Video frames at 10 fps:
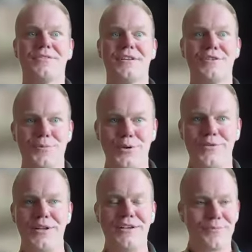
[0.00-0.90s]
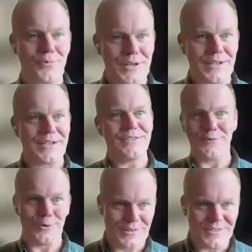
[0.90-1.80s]
You stand up, you give an
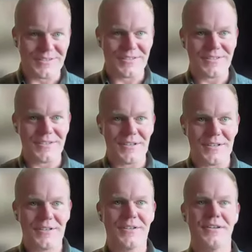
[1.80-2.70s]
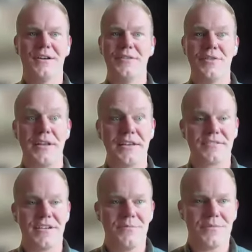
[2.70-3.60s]
icebreaker, for instance, and then
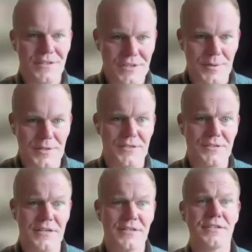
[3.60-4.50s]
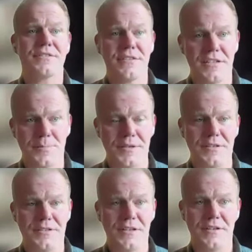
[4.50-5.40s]
the next time it's a little bit easier, and it's a
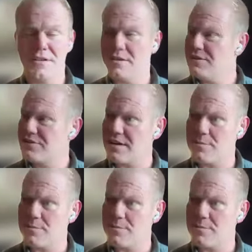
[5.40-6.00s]
little bit easier, and